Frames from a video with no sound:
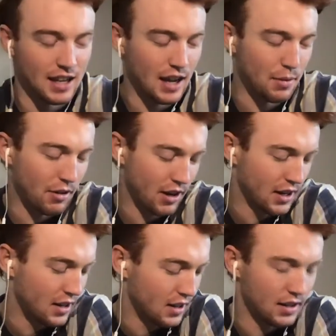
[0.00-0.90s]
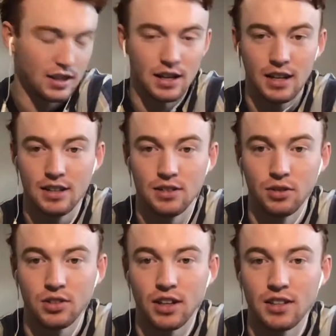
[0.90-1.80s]
I reckon he
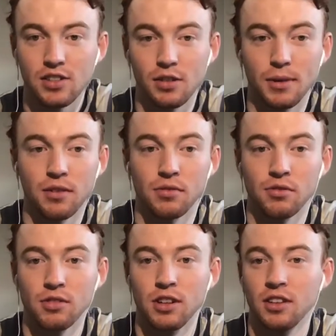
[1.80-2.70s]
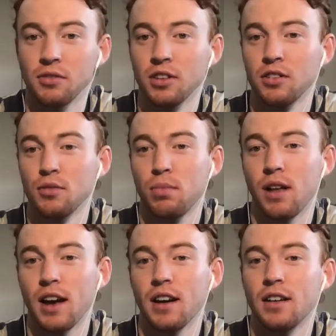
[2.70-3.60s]
looks like he's going to be a really, really good
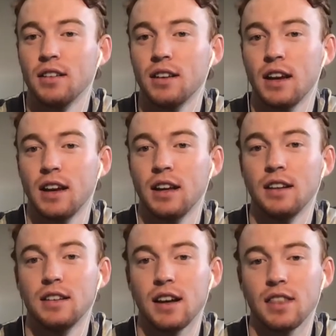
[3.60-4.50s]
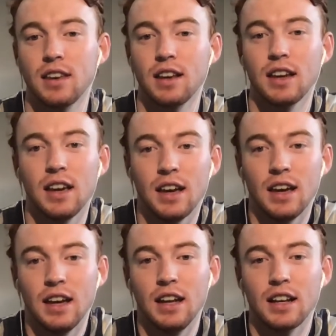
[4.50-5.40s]
player, and I think
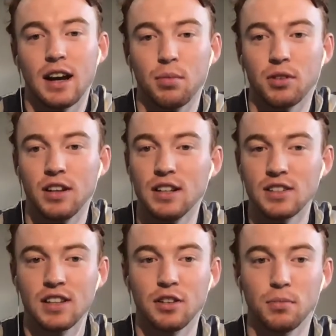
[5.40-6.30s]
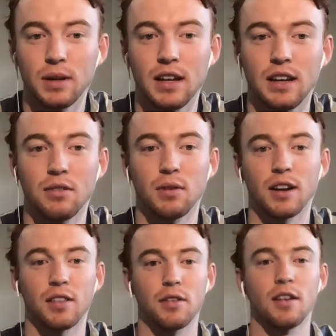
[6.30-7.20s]
in a couple of years he'll be
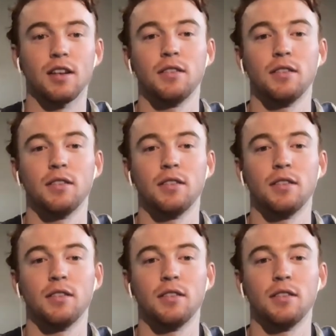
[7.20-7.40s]
one of the